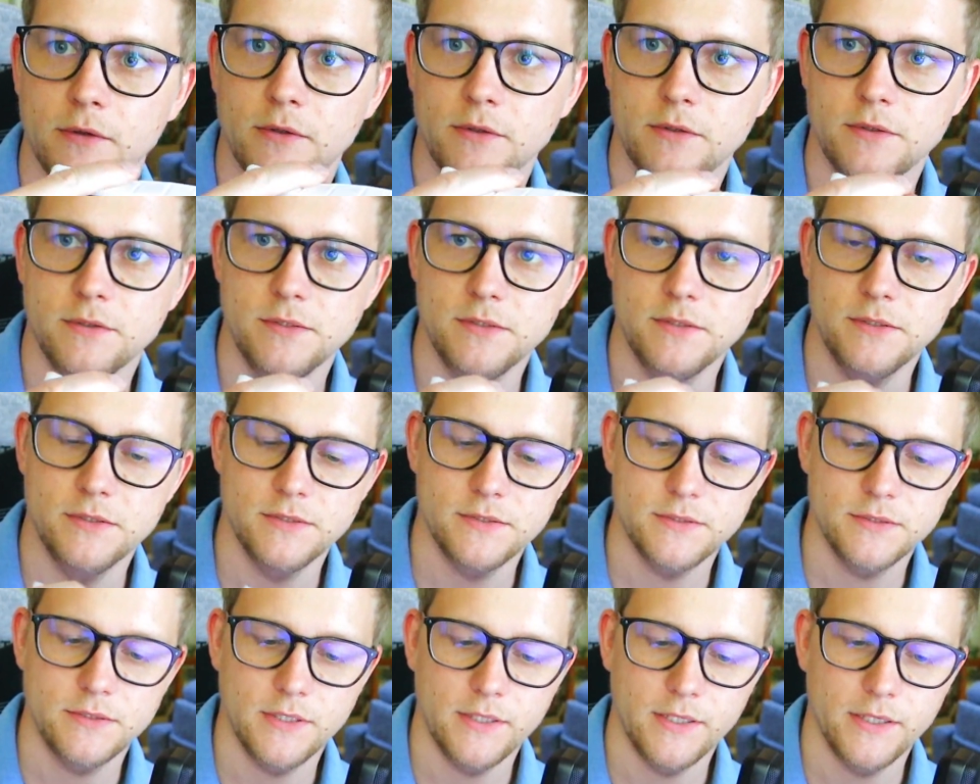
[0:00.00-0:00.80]
is
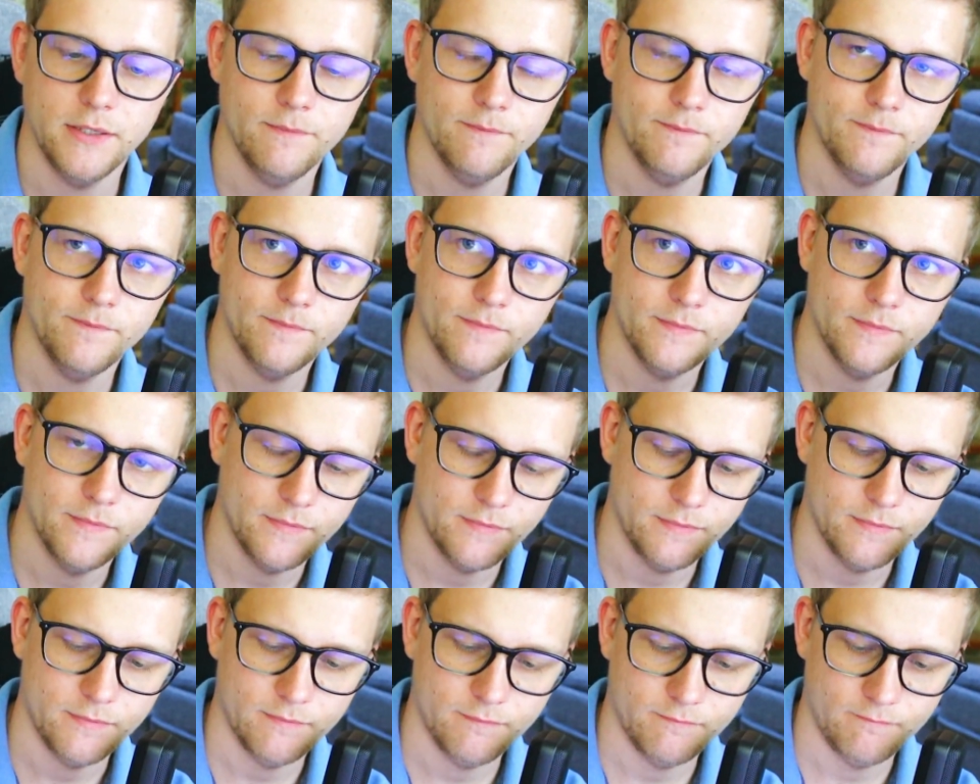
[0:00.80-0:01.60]
the
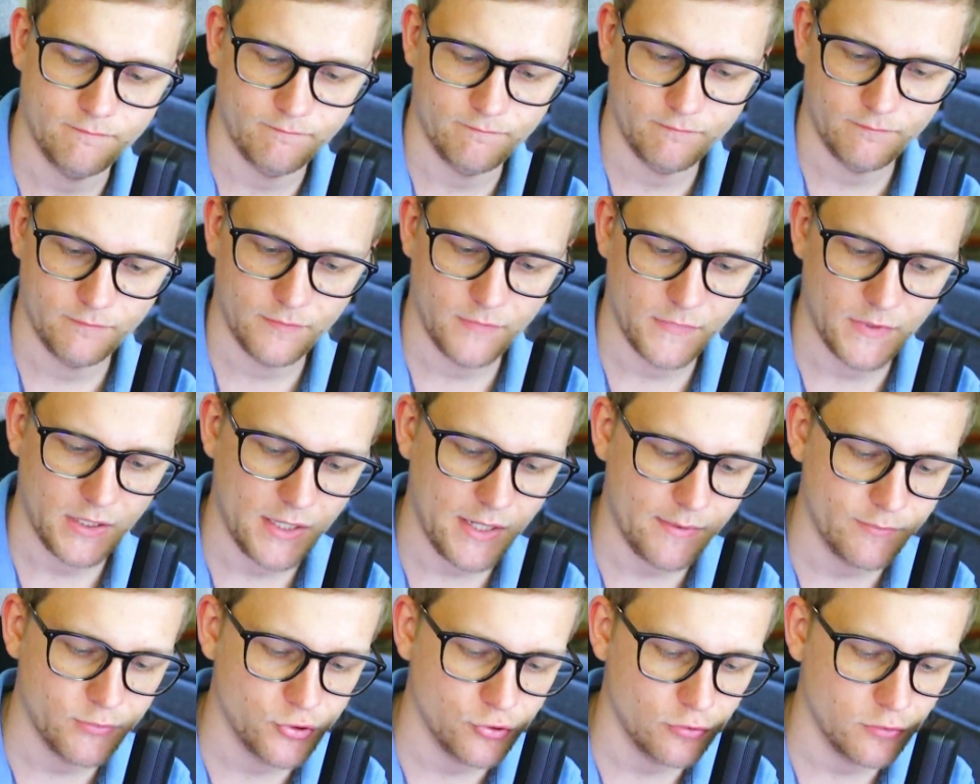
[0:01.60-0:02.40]

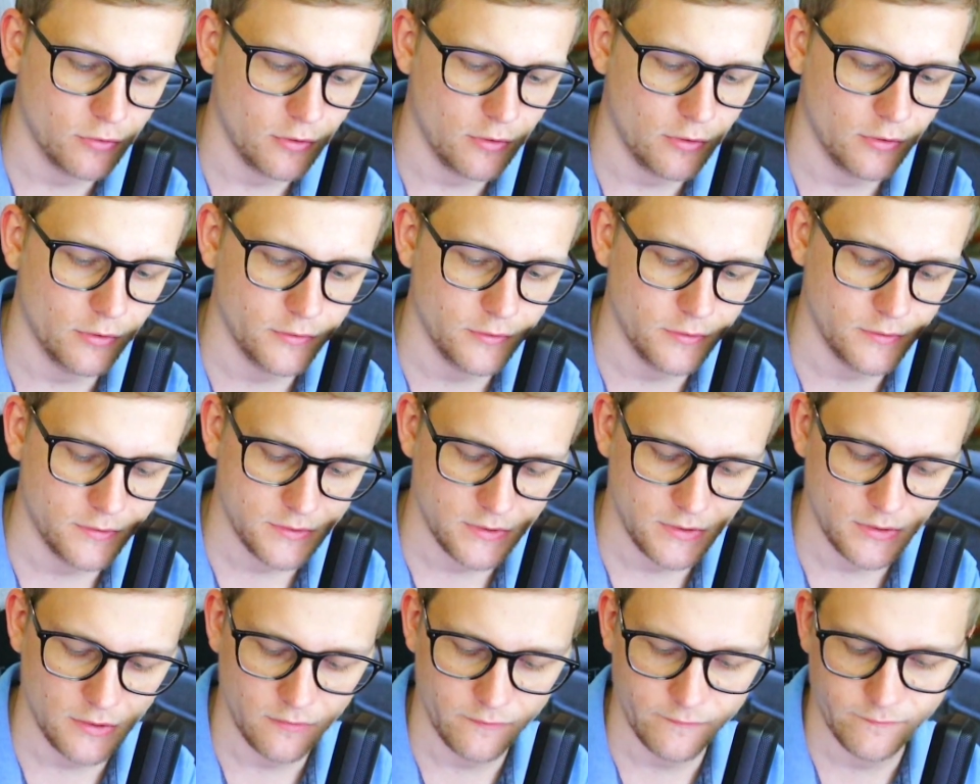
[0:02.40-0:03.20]
capture card
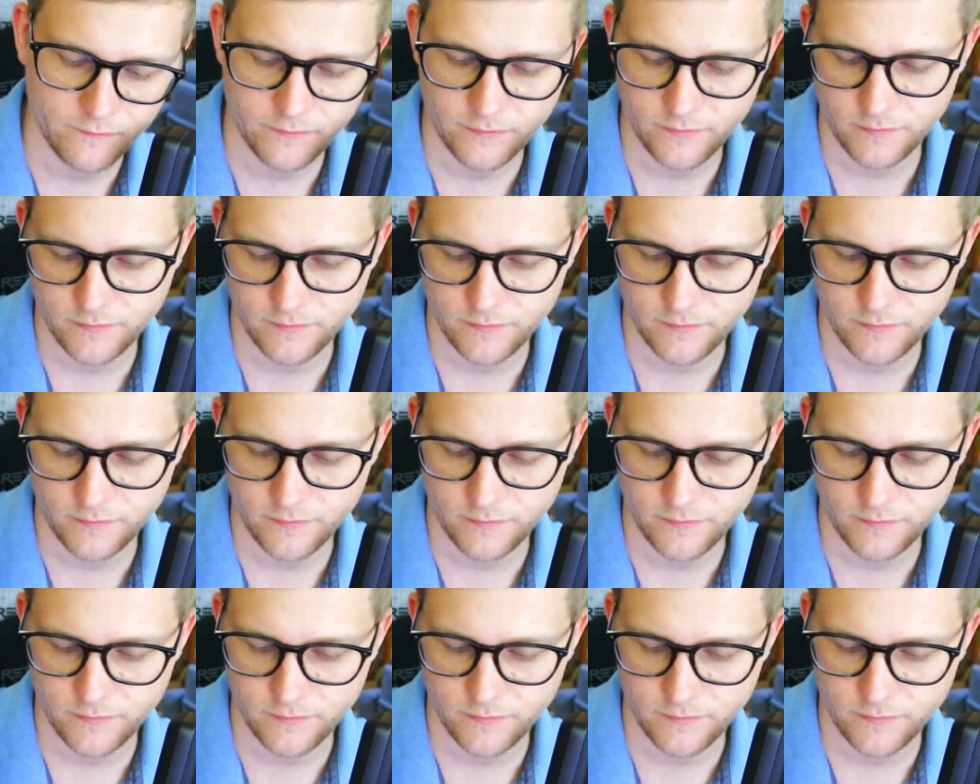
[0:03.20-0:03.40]
itself.